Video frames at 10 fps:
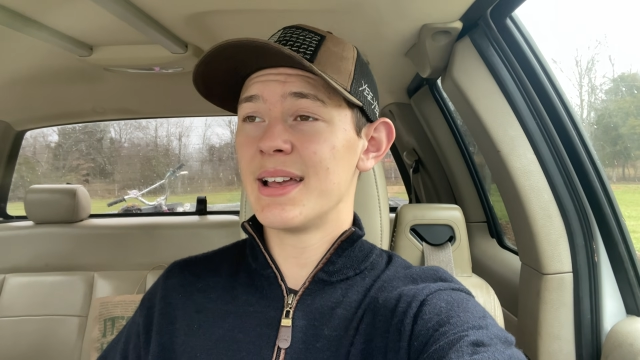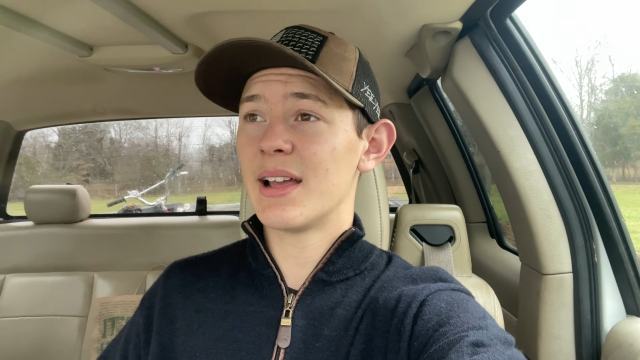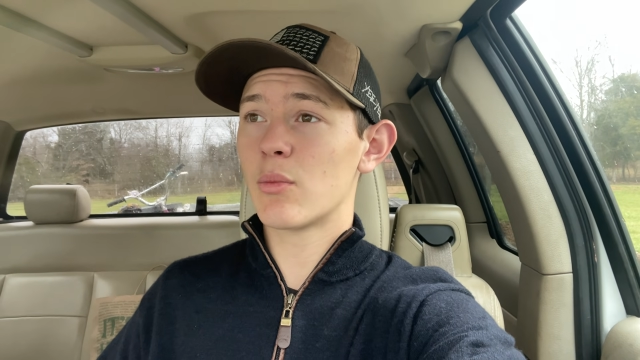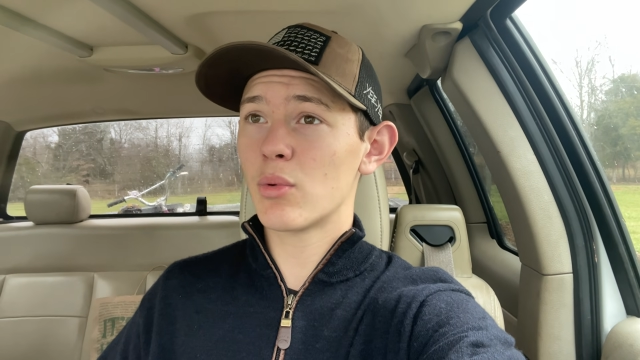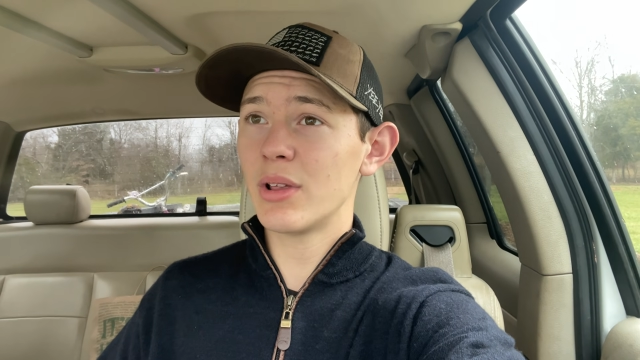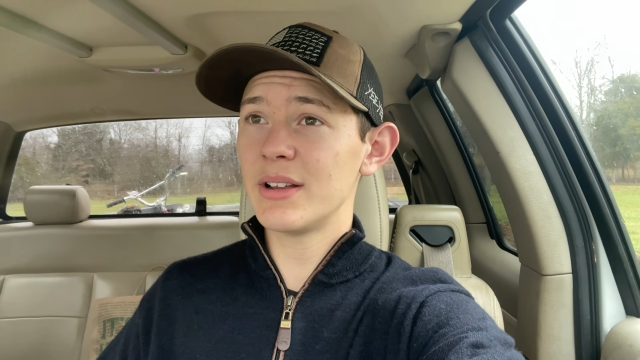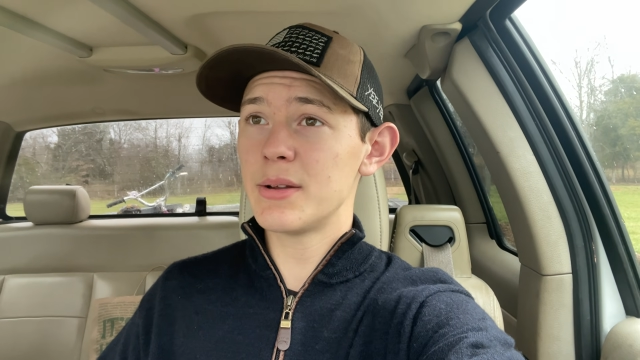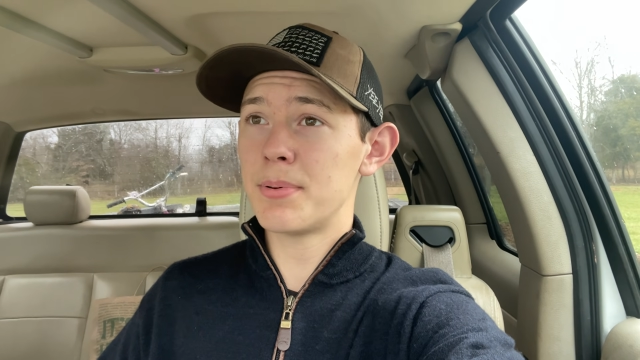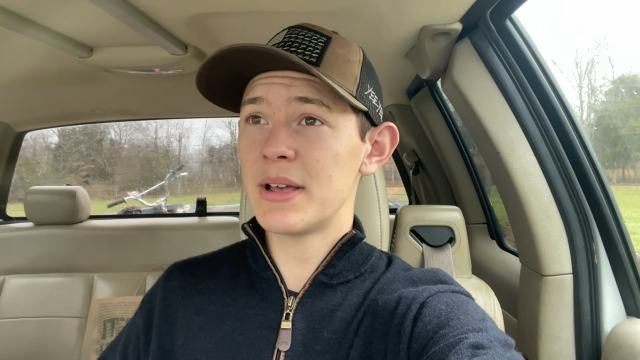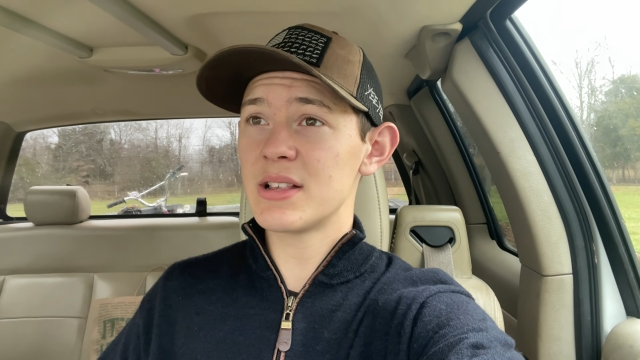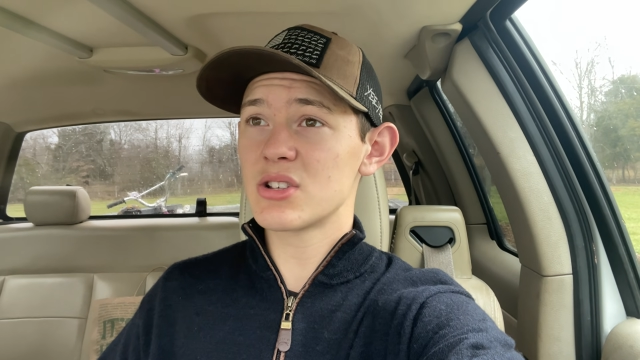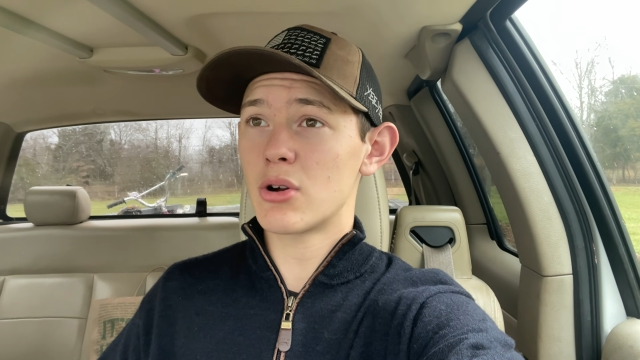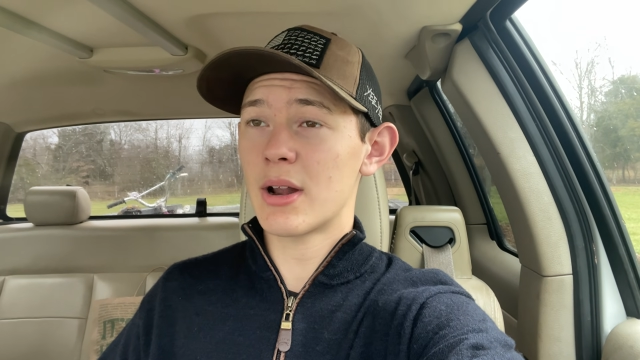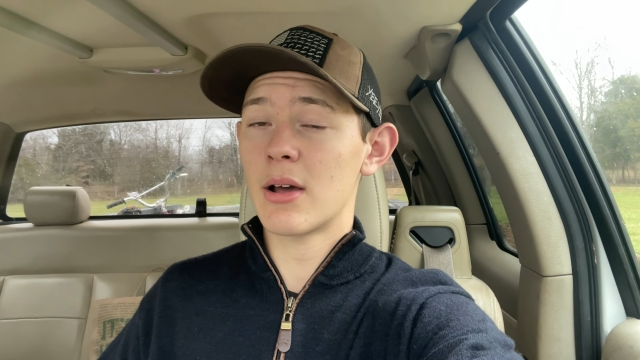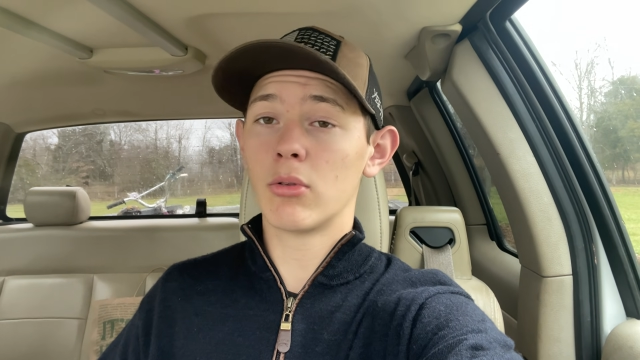It really depends
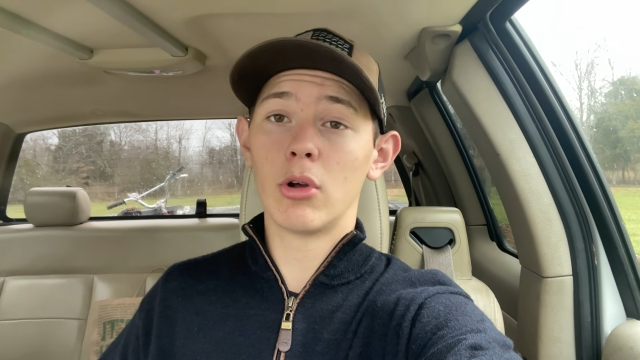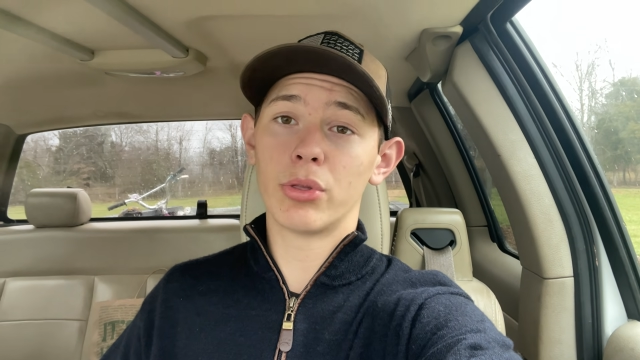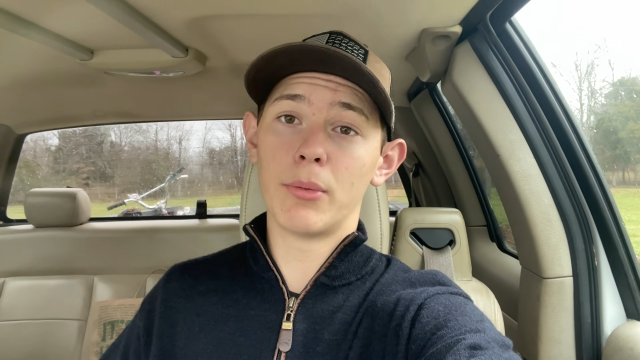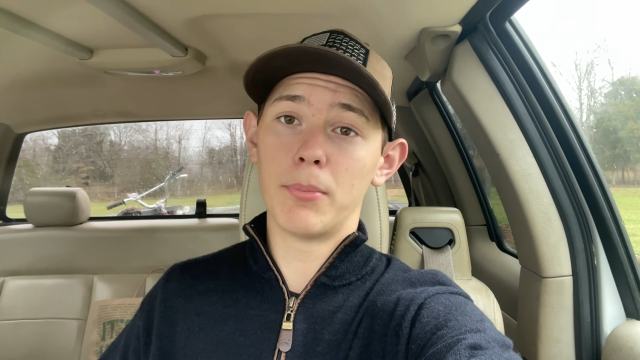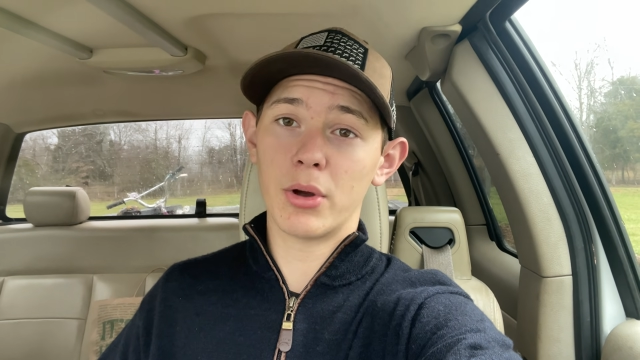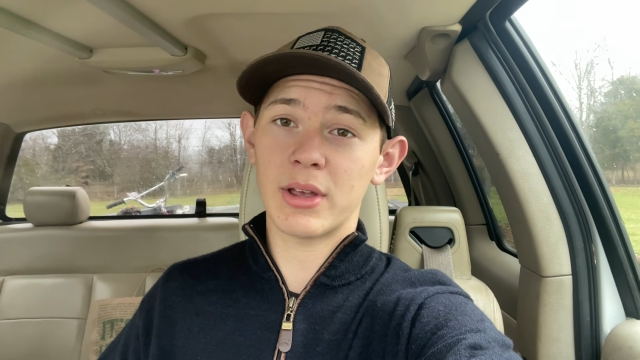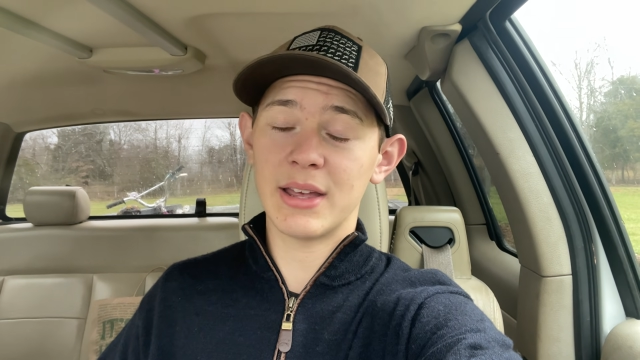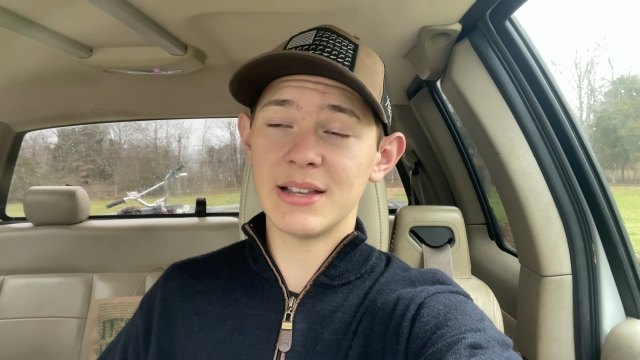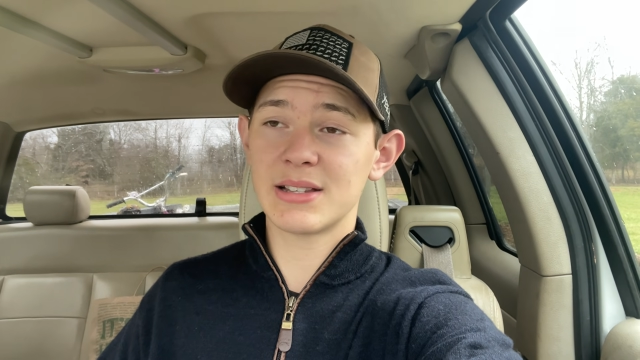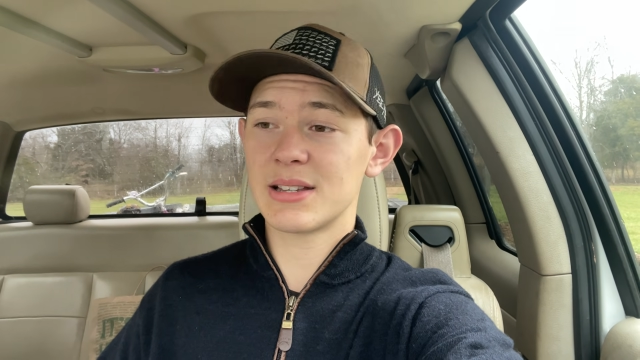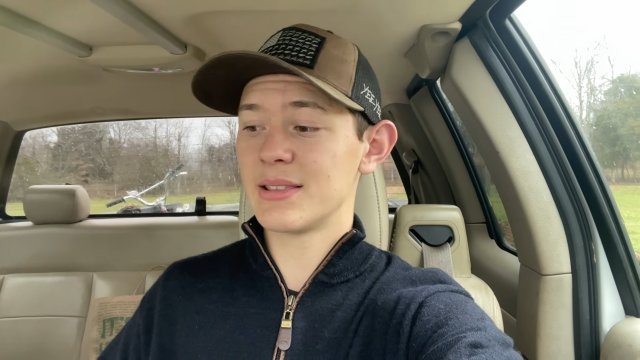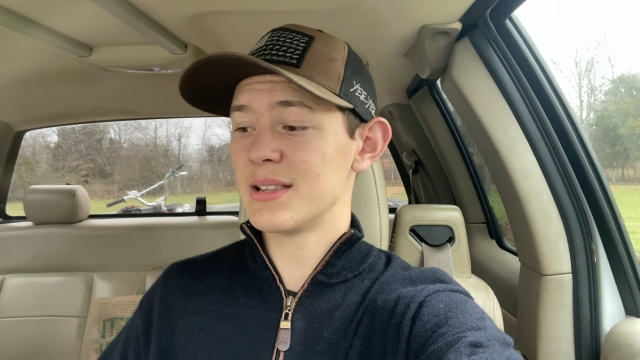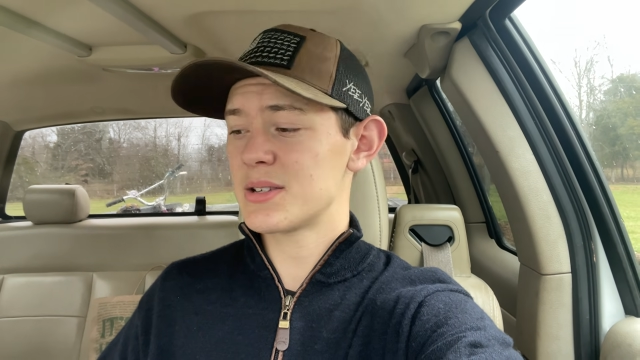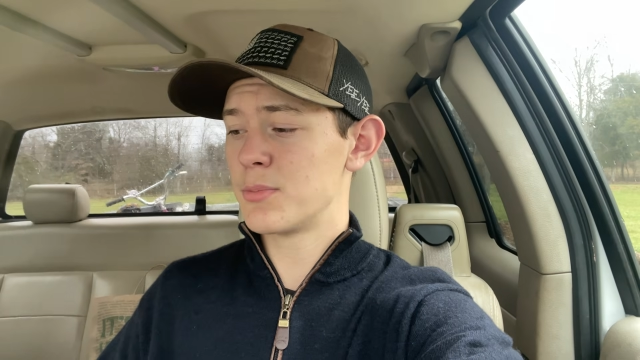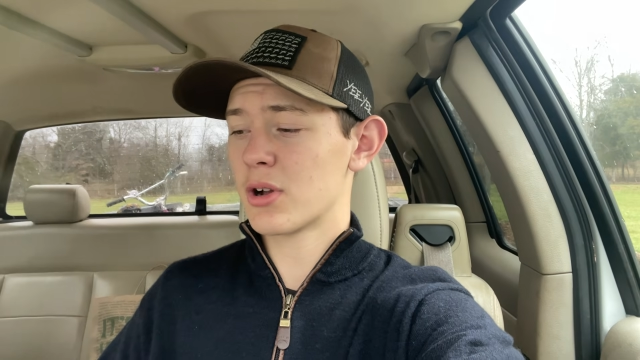on how long the book is.
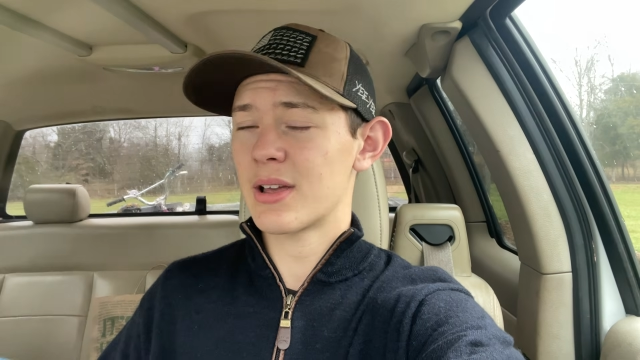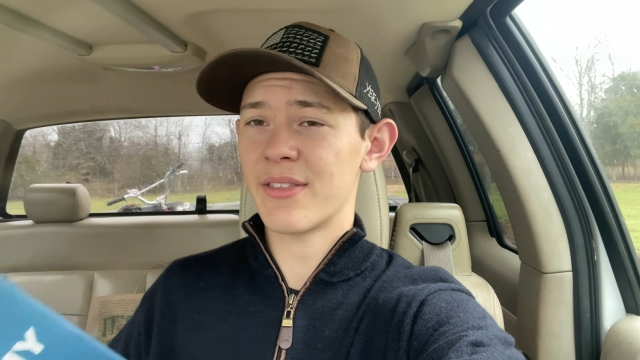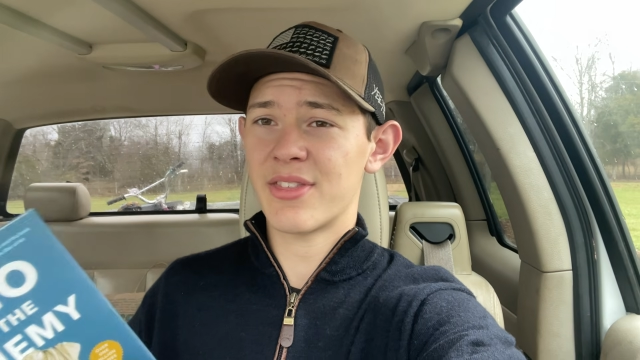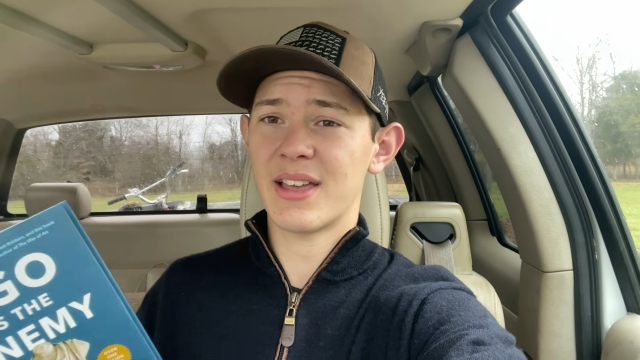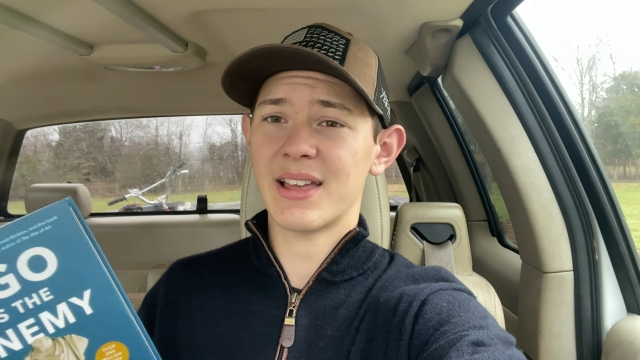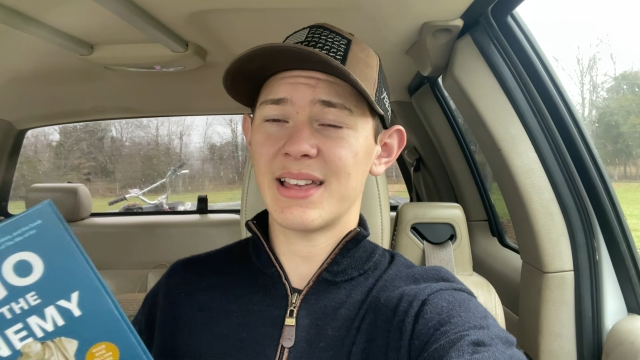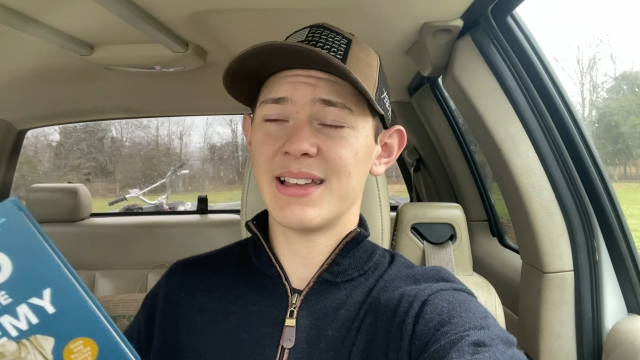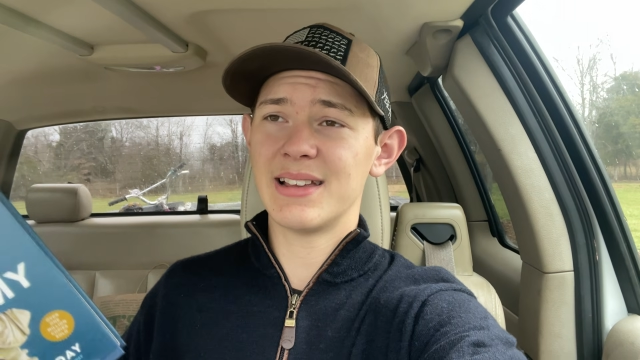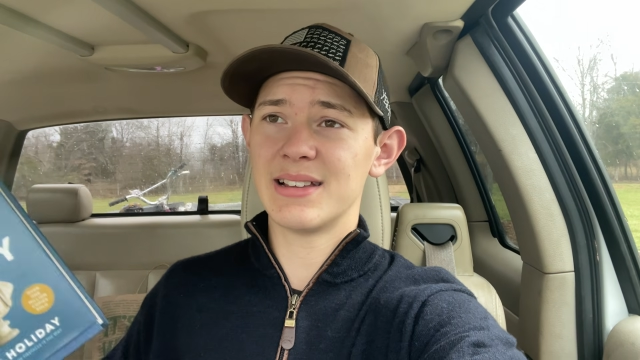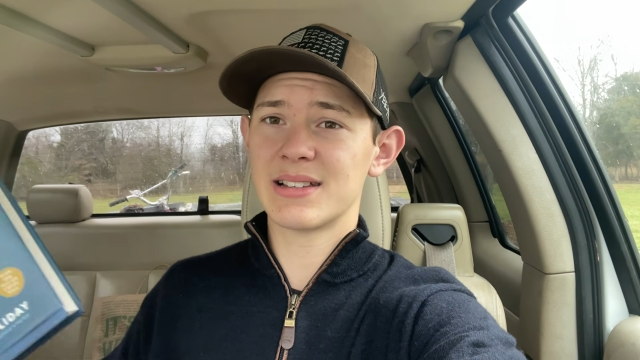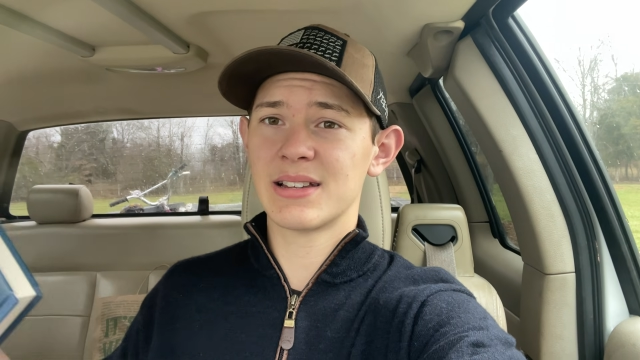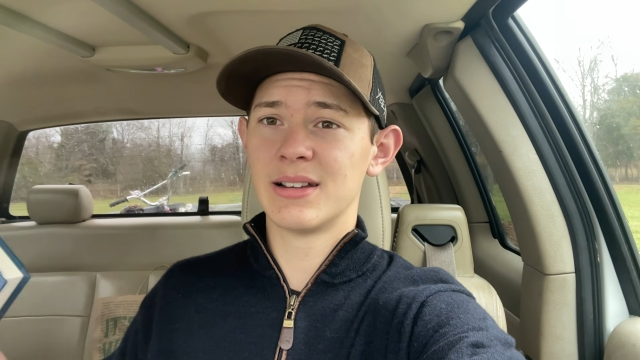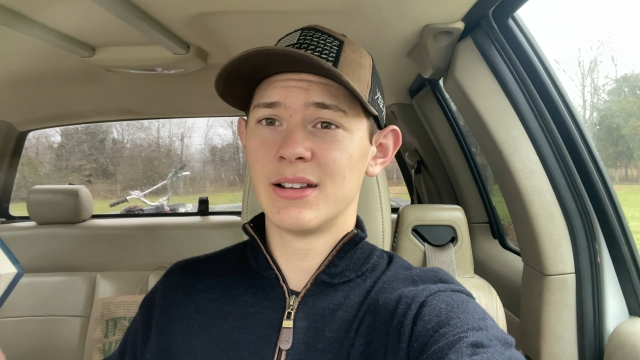This book, I think, is...